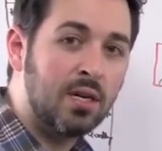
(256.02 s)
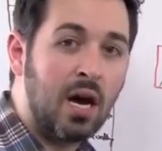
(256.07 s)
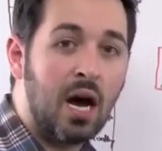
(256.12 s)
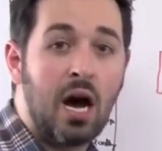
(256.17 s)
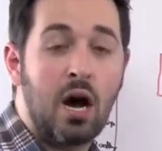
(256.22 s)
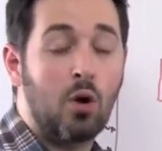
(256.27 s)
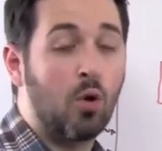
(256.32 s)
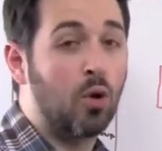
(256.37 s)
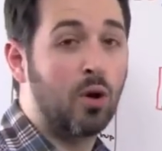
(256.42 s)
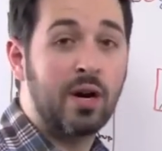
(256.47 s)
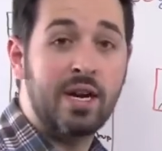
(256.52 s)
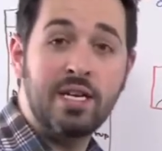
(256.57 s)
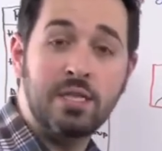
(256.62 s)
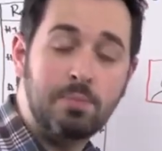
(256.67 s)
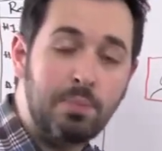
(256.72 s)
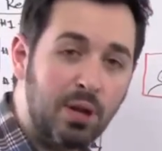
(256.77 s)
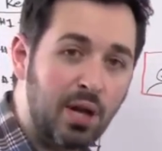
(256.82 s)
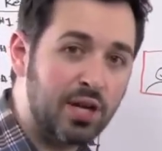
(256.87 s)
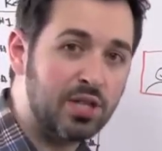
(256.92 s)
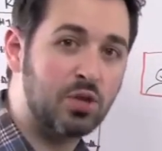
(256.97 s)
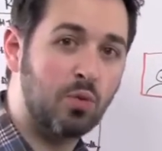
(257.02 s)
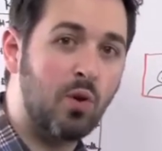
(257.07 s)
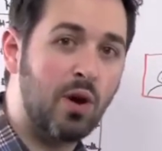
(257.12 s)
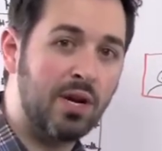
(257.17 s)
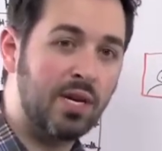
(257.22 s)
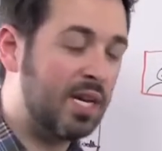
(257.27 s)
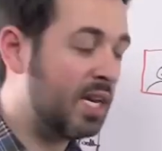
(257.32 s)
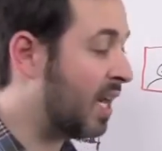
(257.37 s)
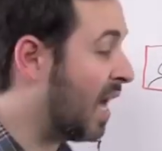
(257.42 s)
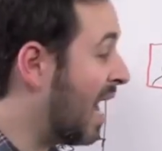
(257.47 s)
or he's
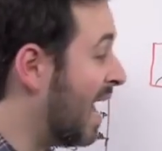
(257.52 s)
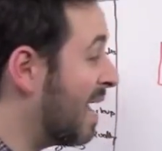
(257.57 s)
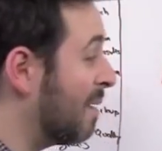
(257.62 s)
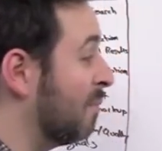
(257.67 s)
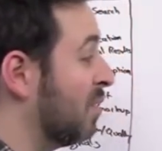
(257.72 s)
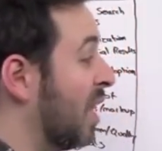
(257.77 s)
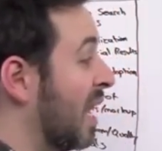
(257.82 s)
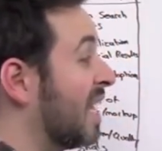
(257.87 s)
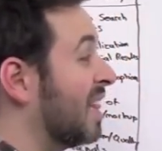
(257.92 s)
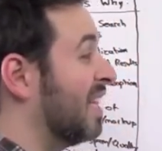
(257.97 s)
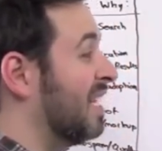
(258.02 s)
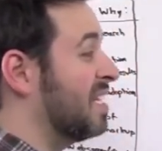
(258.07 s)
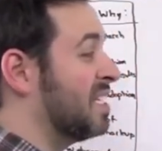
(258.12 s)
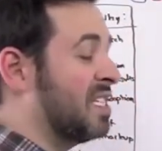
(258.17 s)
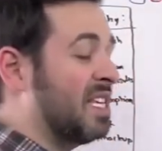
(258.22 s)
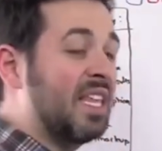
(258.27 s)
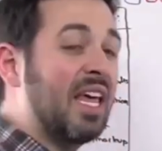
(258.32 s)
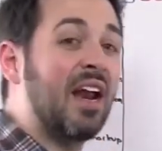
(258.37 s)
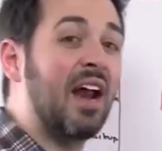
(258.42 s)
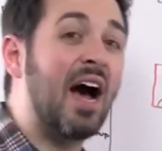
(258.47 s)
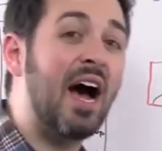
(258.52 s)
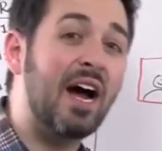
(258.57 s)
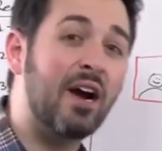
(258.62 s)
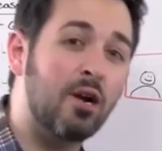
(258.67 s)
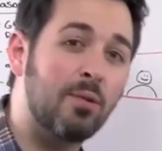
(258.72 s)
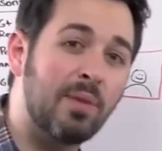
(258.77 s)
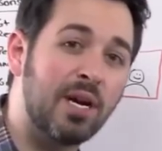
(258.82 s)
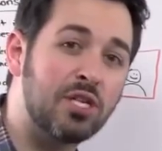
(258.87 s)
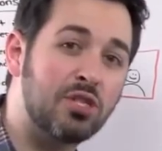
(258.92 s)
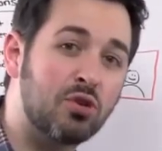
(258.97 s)
+1'd it, I am likely to see that higher
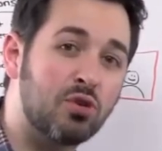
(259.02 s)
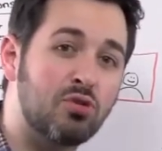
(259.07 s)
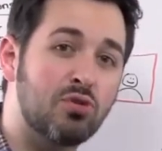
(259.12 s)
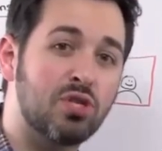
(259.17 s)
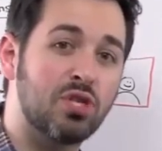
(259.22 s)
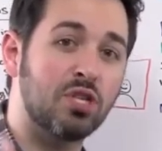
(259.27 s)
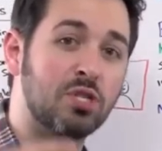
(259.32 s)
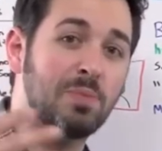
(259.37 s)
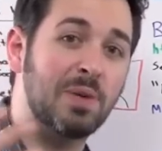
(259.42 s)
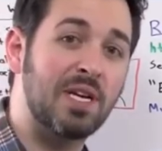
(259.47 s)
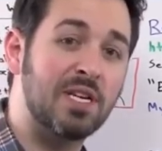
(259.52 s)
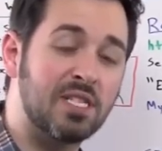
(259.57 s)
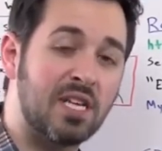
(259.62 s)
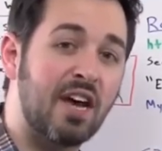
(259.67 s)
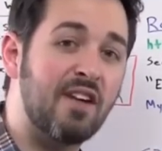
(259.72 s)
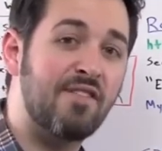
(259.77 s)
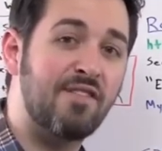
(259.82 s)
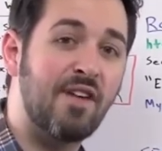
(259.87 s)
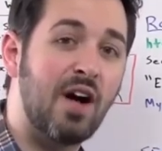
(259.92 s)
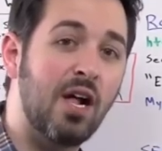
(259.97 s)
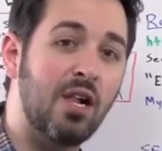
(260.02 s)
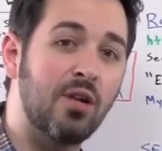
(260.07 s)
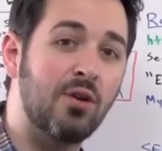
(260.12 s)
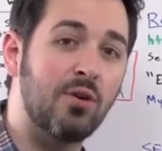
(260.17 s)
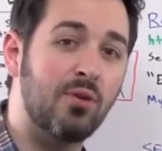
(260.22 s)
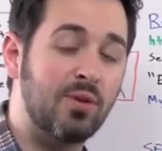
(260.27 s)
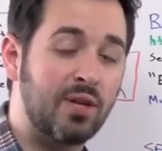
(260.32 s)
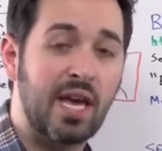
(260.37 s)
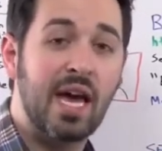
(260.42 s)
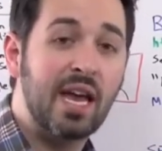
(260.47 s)
in my search results because I
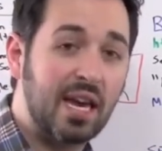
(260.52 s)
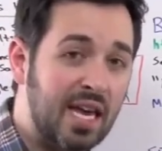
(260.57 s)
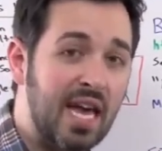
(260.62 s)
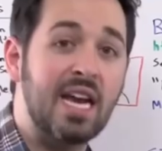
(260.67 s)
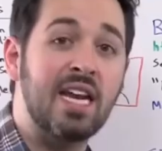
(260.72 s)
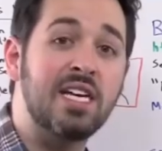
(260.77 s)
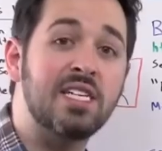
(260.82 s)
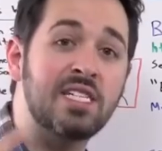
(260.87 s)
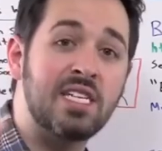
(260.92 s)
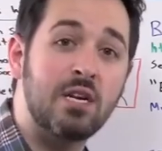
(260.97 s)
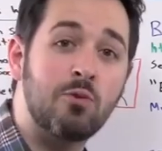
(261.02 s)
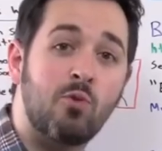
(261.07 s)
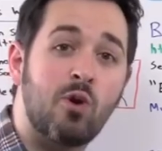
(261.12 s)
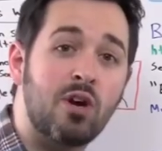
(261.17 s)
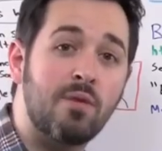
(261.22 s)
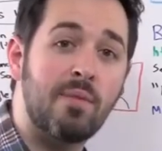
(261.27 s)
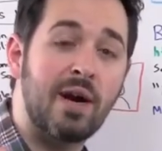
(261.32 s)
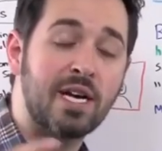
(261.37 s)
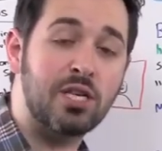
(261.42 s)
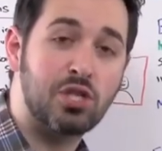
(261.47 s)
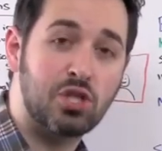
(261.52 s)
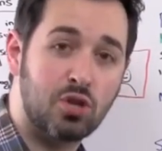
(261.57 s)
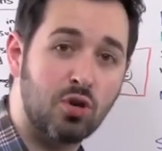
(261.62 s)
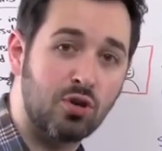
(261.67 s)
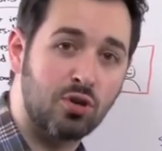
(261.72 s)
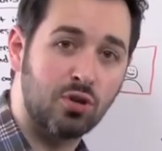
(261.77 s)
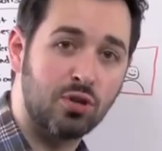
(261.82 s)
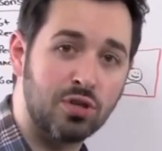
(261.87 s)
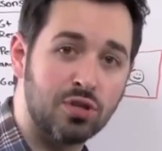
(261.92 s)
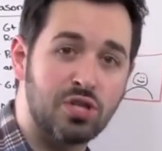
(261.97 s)
follow, Kenny is in one of my
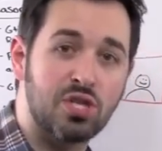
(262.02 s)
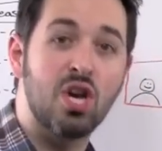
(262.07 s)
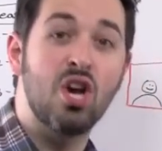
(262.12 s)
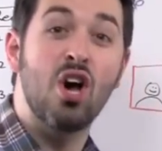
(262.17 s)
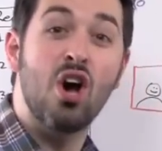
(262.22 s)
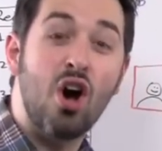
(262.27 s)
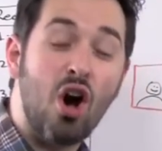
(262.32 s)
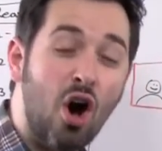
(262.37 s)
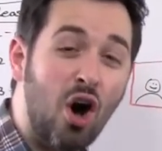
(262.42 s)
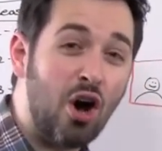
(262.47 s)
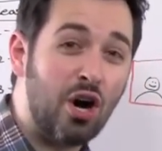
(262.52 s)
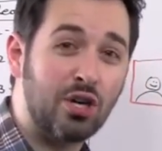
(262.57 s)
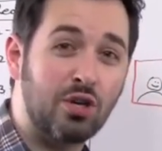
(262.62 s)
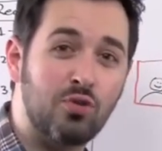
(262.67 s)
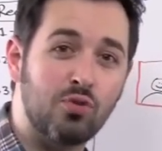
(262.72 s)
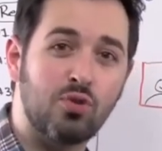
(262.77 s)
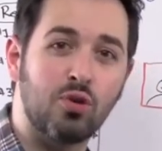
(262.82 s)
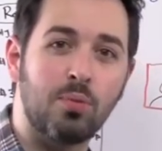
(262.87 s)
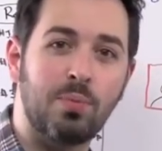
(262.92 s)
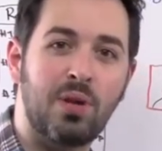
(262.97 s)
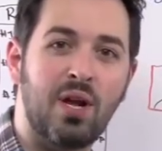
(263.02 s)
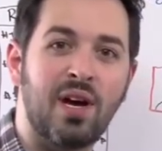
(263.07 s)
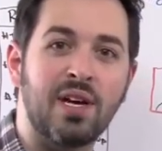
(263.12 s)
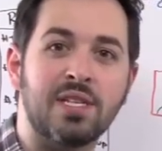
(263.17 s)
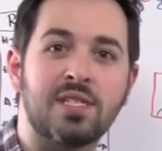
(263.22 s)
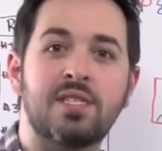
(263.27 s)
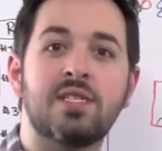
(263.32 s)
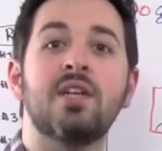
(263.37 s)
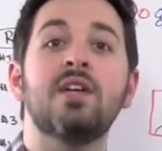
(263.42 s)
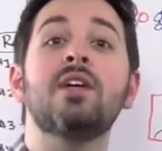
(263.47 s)
circles on Google
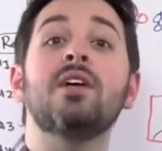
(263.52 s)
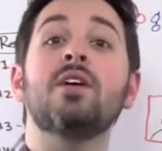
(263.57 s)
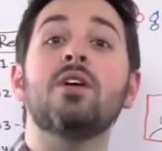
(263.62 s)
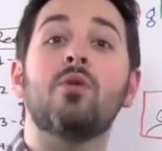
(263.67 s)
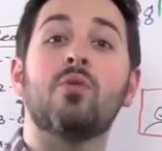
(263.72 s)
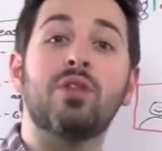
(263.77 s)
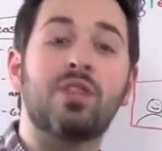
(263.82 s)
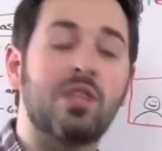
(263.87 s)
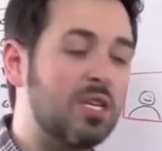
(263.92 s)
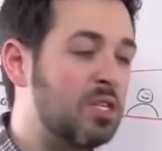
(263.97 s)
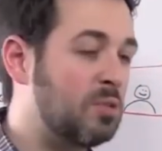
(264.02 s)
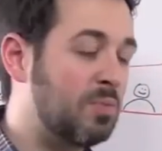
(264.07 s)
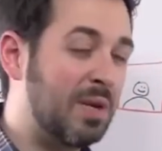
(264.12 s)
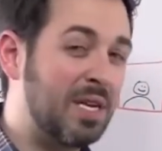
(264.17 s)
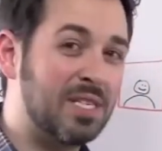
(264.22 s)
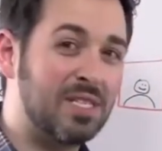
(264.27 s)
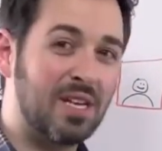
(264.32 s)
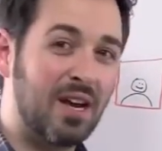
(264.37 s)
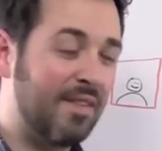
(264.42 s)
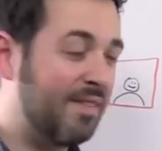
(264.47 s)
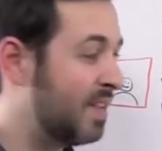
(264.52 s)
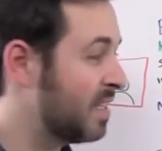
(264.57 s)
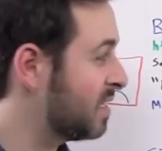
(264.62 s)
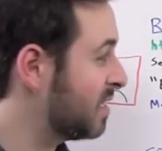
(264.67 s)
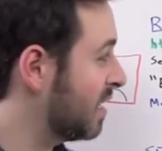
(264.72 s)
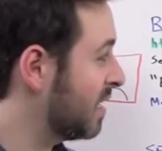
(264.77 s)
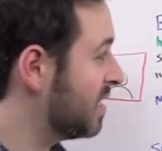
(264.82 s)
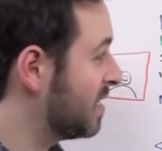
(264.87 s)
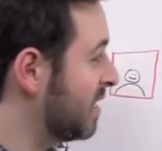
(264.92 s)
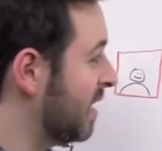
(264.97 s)
Plus. What this means
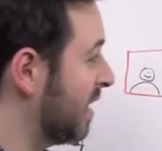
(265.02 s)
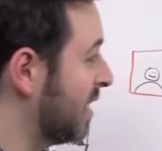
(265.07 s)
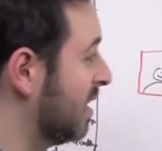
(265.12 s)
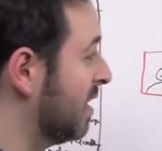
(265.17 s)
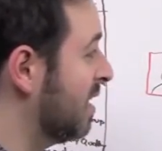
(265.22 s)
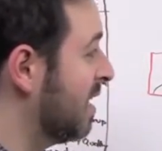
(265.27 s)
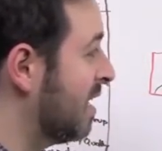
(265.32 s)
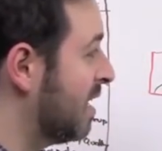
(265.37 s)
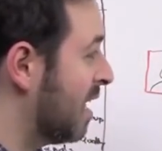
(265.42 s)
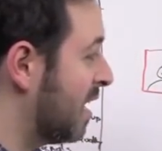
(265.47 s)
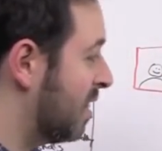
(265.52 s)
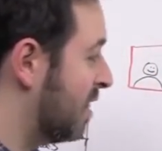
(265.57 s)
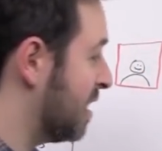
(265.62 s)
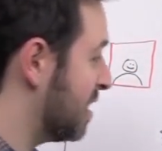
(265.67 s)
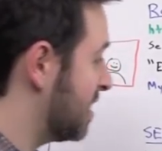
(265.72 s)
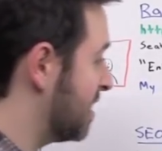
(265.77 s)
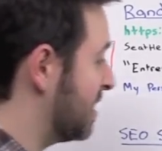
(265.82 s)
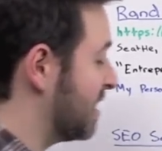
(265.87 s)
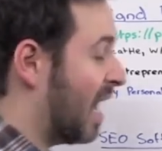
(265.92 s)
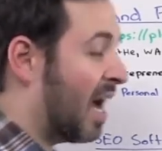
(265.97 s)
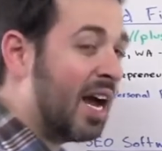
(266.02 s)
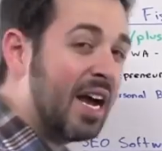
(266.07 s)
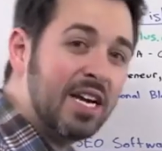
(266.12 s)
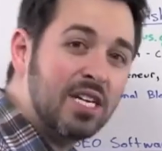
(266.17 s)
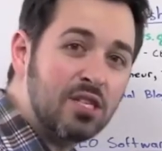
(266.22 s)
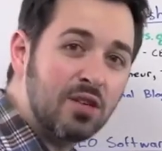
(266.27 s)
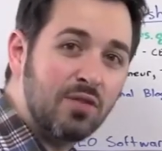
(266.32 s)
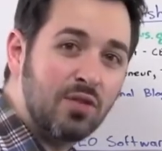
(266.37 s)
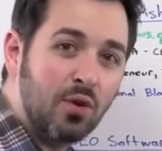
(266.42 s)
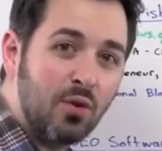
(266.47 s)
obviously is that the
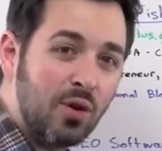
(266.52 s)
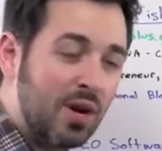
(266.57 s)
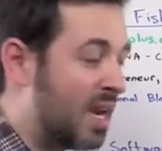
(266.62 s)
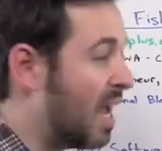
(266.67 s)
size of your